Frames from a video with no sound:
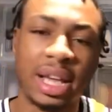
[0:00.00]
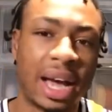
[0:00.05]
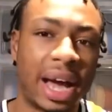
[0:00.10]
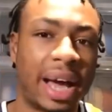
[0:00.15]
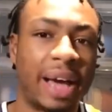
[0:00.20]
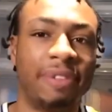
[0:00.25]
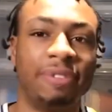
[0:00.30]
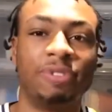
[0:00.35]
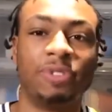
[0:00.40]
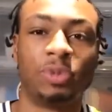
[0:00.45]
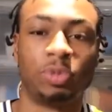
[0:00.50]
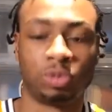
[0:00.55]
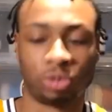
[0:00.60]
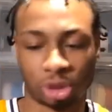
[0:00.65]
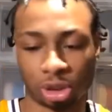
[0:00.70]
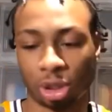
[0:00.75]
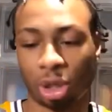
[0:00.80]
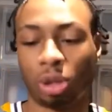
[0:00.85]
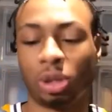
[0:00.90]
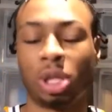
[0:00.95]
I
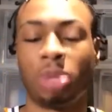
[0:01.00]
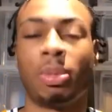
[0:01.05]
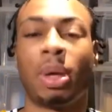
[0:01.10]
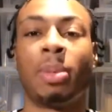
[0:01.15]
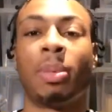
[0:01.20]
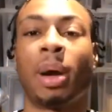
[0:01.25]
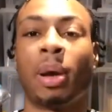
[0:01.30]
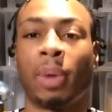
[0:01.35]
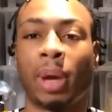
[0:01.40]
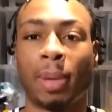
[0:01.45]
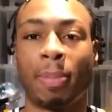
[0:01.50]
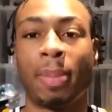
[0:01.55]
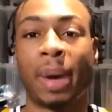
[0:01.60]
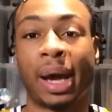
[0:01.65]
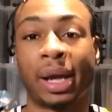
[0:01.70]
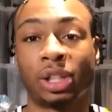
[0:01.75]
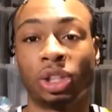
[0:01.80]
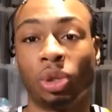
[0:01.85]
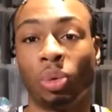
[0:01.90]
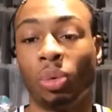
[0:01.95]
slowly made my way
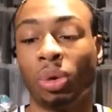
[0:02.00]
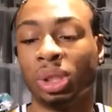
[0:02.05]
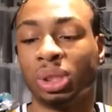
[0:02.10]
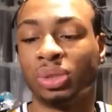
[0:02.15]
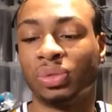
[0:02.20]
back towards